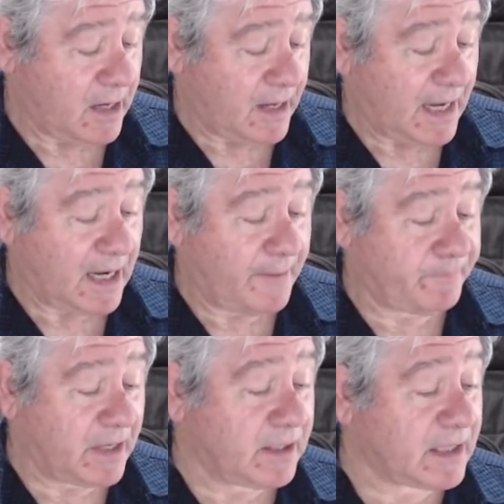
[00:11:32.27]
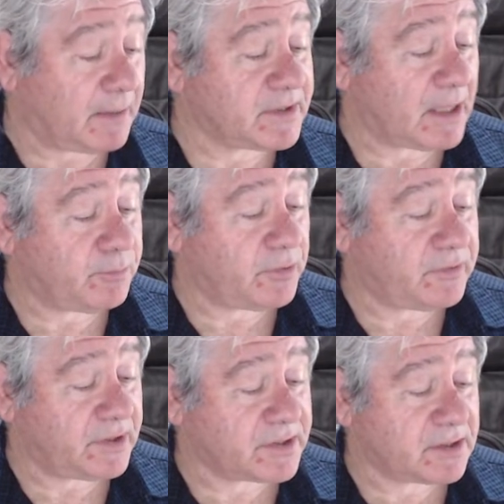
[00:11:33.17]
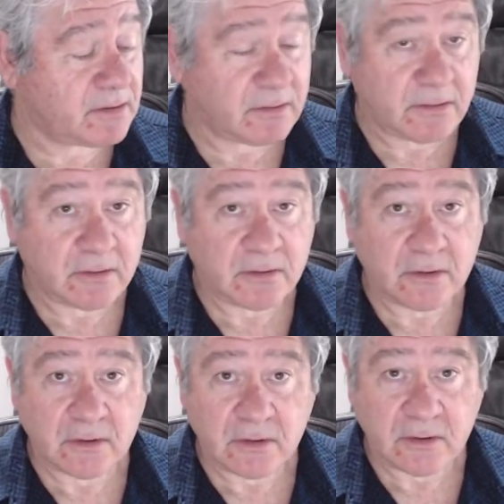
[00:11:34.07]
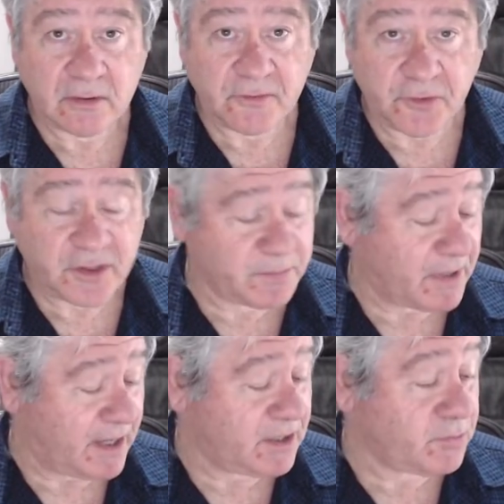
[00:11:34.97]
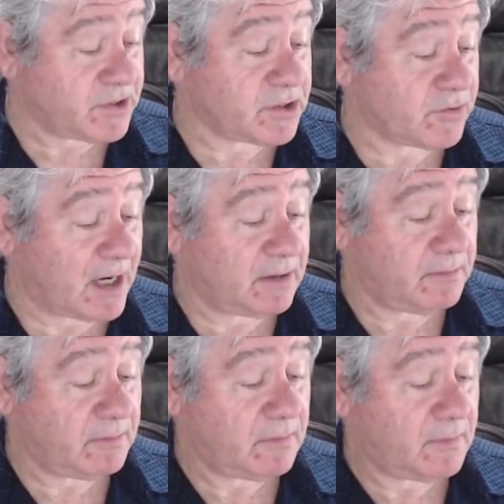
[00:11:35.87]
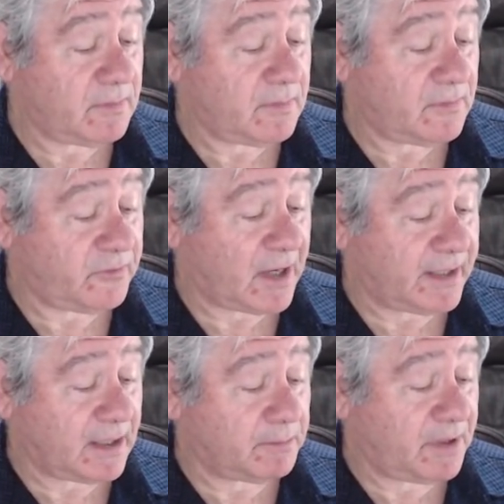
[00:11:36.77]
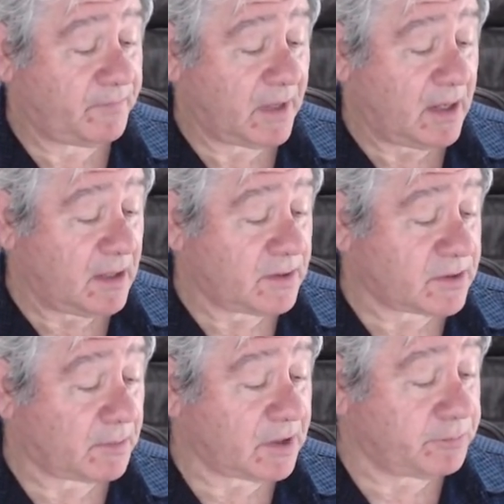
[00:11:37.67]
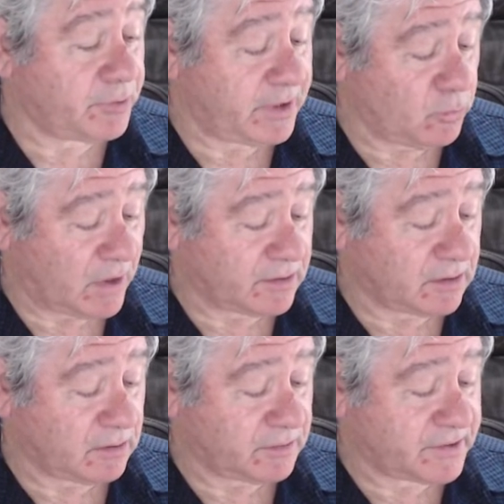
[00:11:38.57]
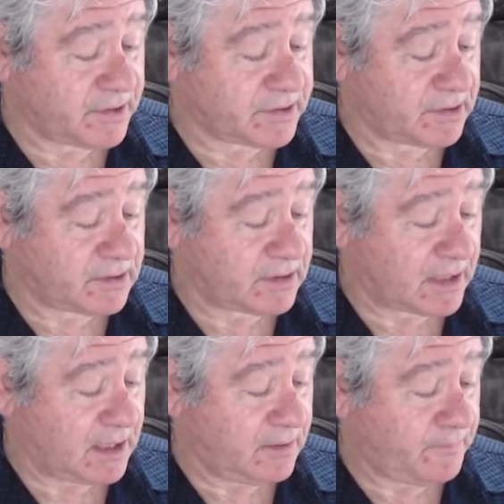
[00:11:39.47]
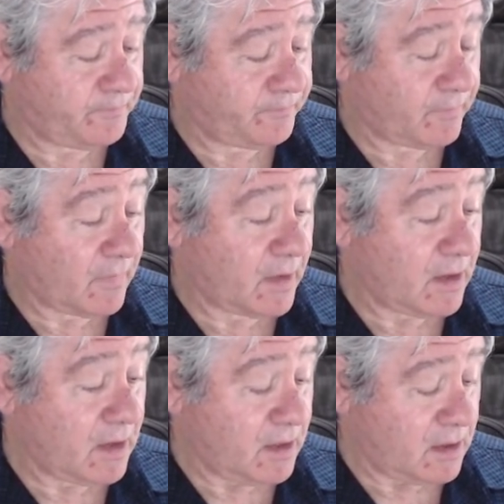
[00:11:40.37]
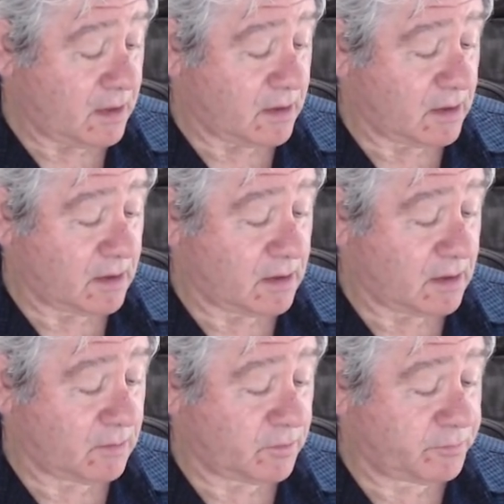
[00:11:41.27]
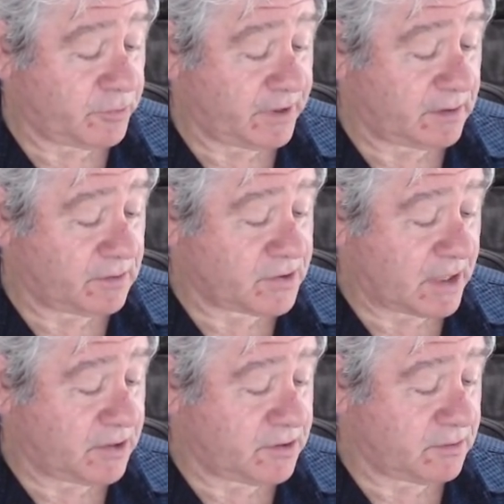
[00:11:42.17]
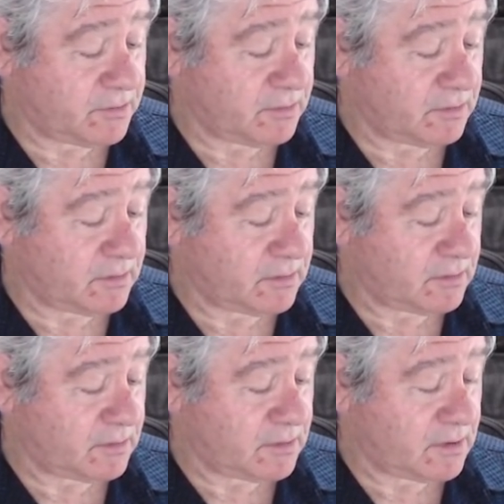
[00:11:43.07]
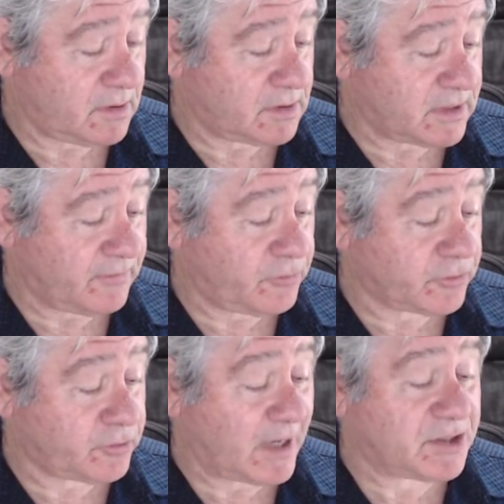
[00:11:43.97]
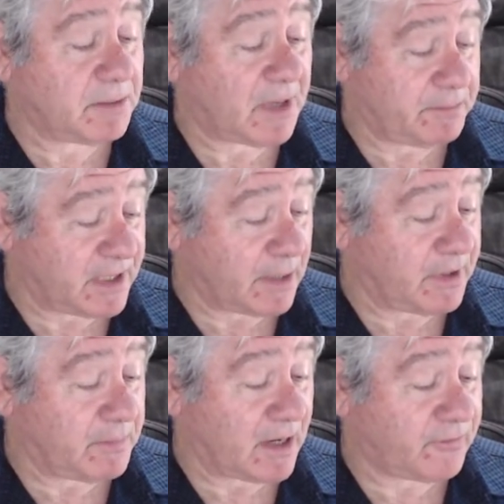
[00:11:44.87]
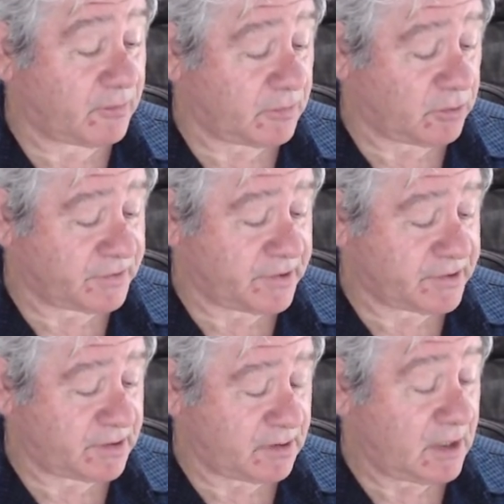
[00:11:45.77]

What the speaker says: It comes up with this first page, which is great, flight number. So I'm going to put in one to launch system today. We'll put in JQ742. Actually, it might be coming back from launch system.